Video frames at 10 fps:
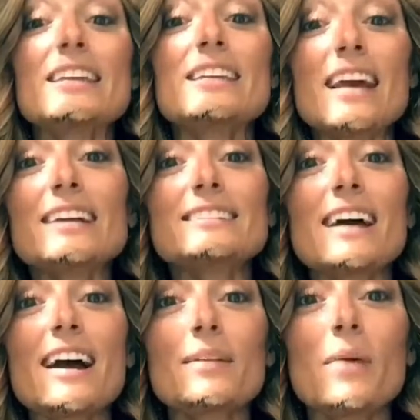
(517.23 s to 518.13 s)
Next
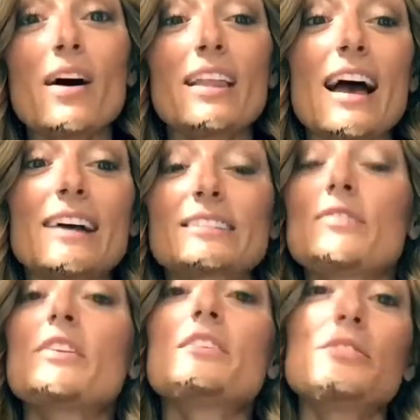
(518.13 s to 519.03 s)
time, I'll ask if
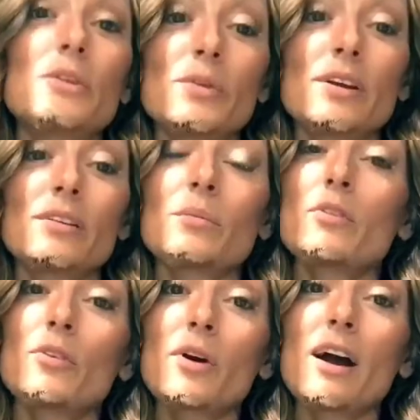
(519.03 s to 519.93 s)
he's union
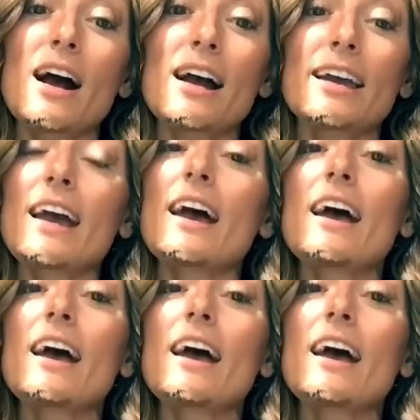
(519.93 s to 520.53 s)
before I